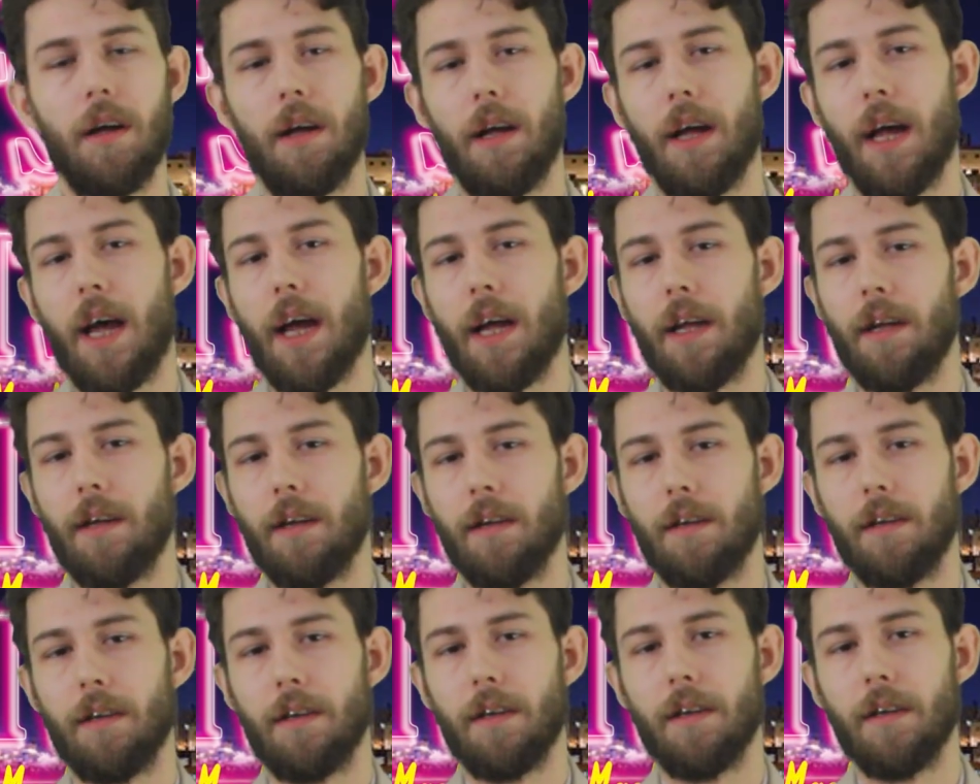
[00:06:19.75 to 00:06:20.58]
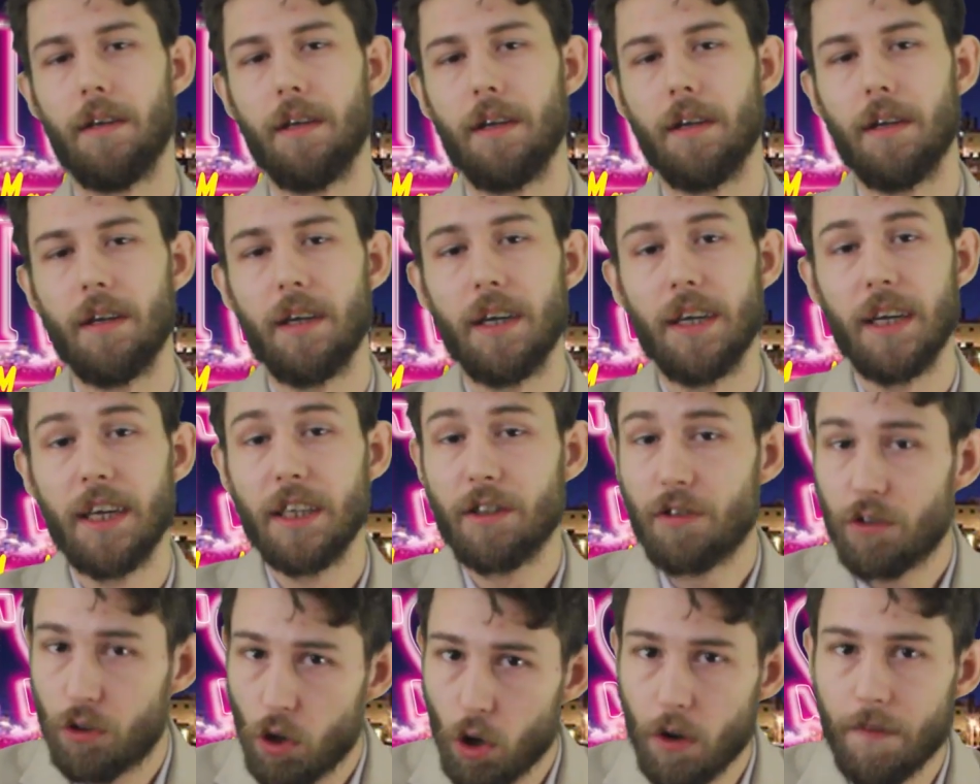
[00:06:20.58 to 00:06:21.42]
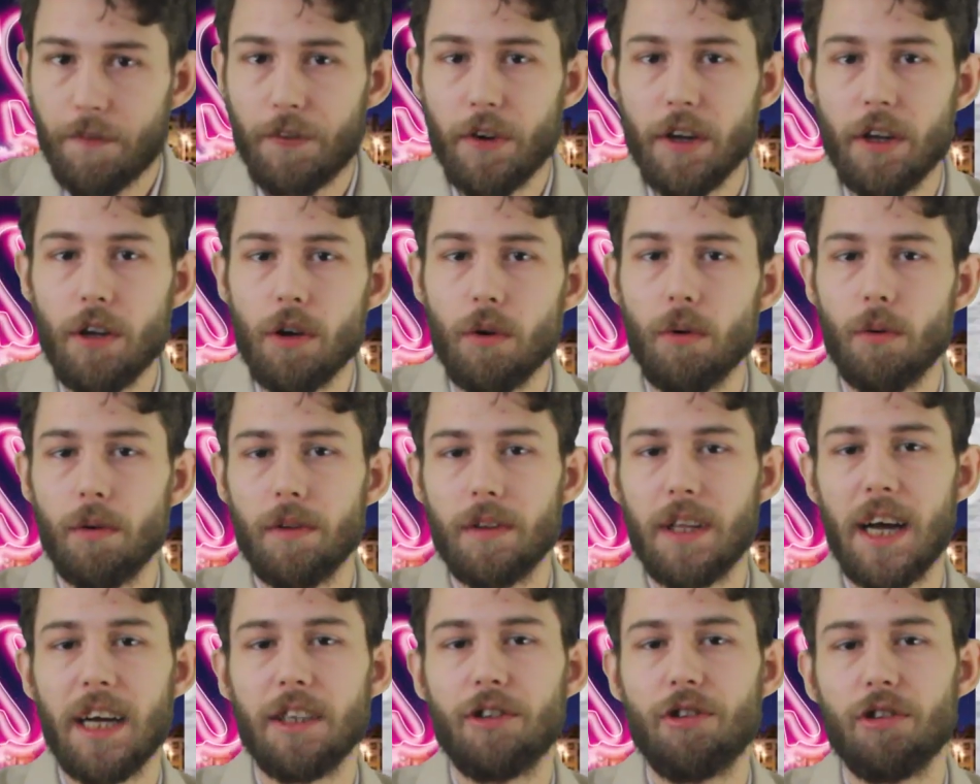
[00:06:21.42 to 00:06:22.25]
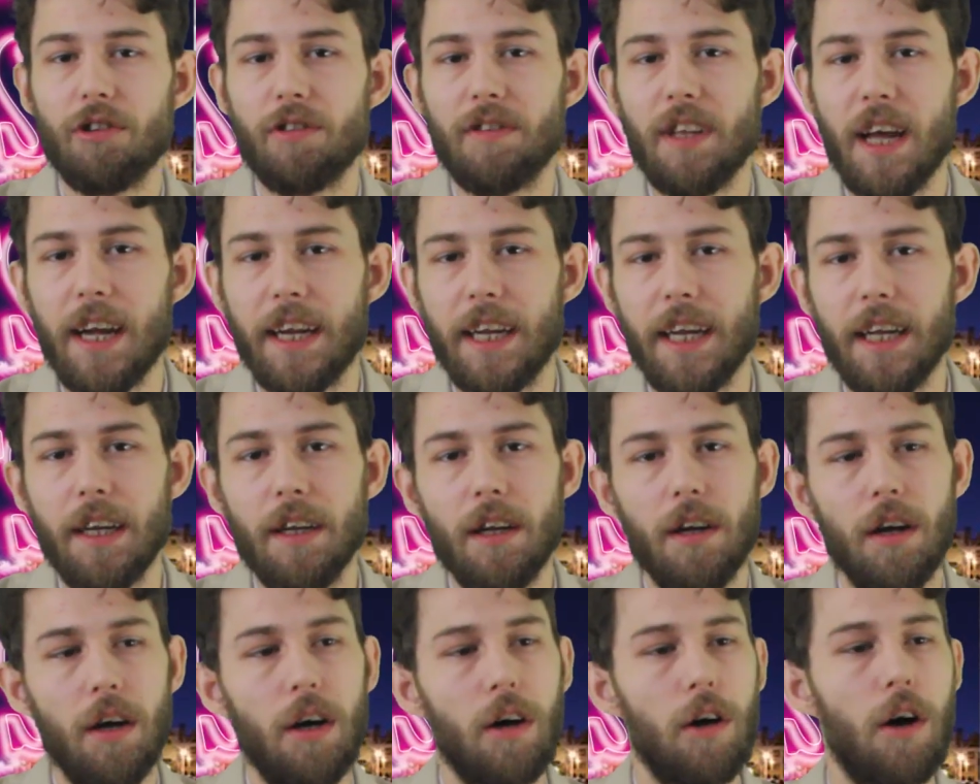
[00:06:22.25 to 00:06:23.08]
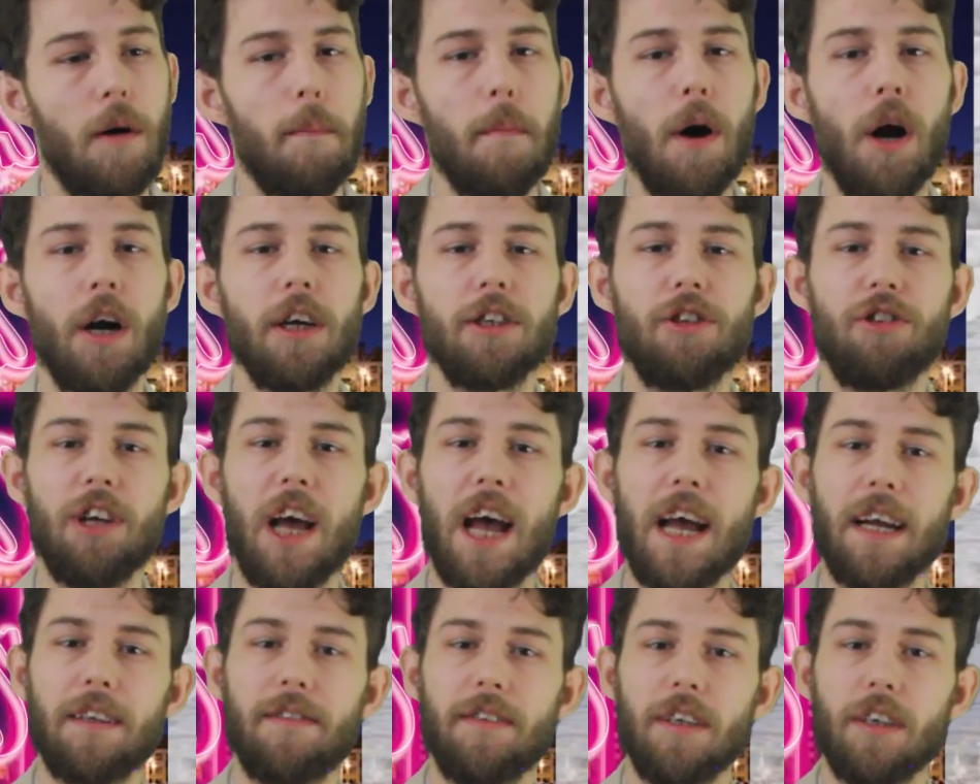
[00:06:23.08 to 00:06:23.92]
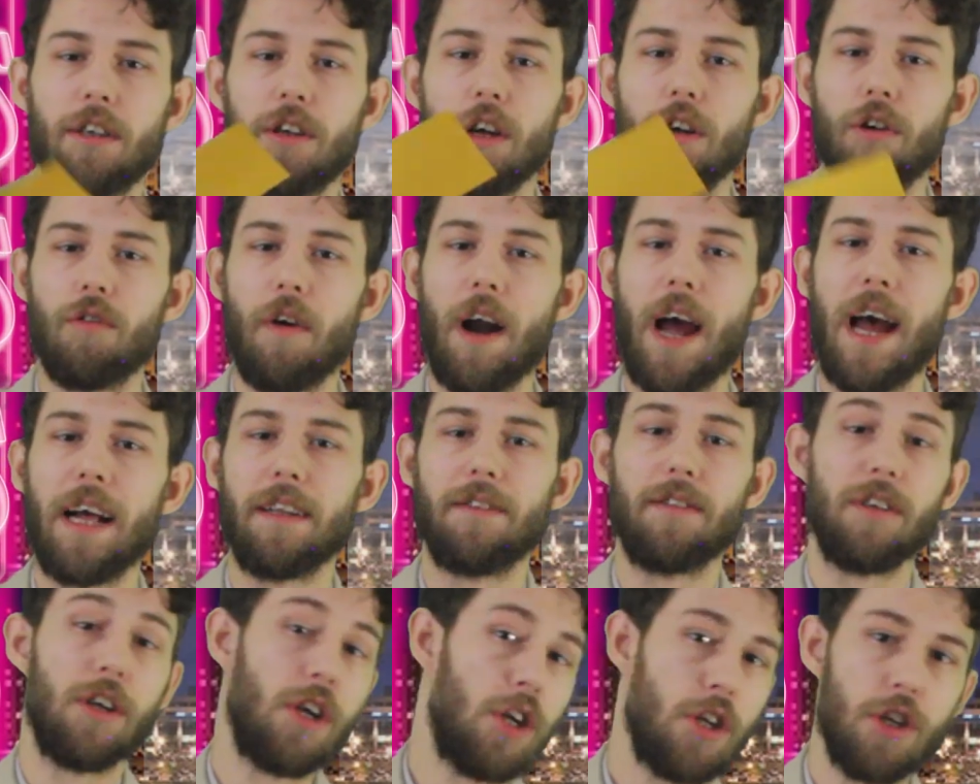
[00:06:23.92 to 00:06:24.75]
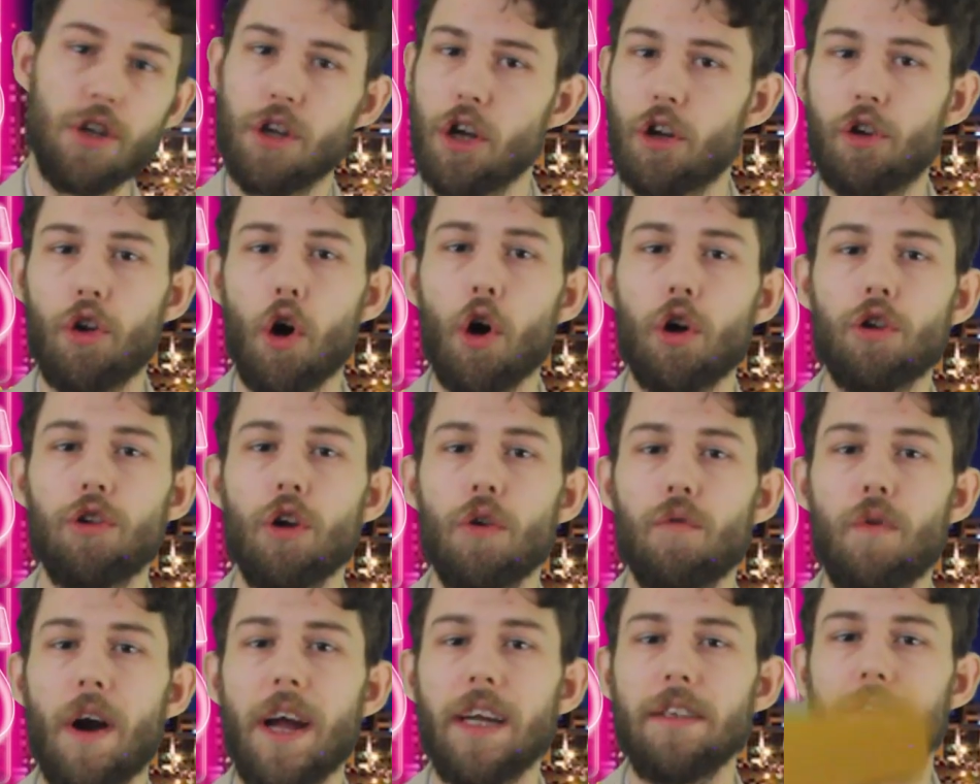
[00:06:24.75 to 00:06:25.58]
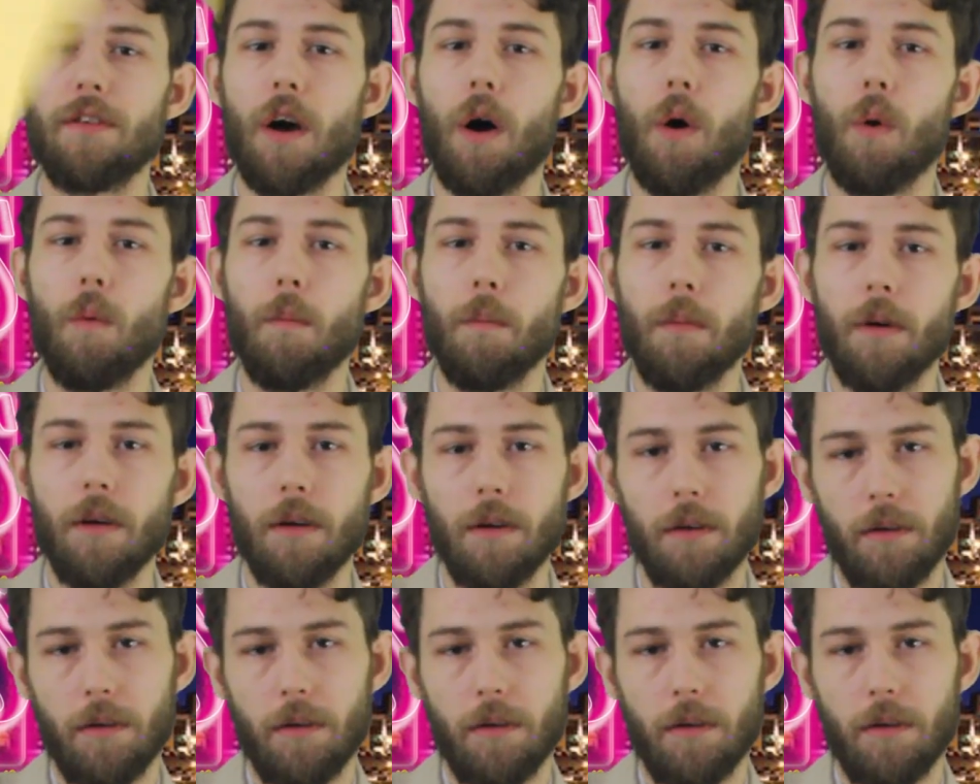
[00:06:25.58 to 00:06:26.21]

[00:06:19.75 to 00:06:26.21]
Hey, it's good for you. That's your second. Lamar Jackson, congrats. You took the race home.